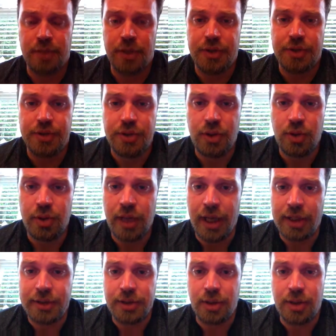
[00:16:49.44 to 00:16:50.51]
So yeah,
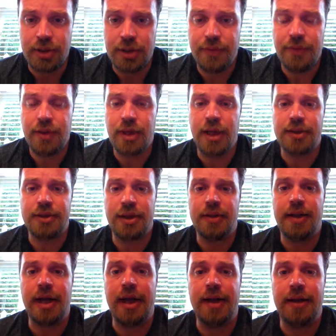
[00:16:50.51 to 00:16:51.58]
so I'll leave you guys on
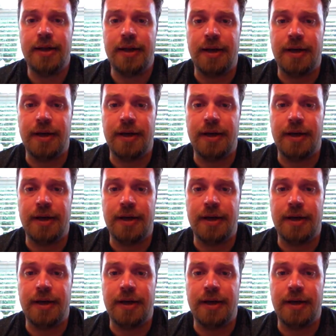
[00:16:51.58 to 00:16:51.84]
that.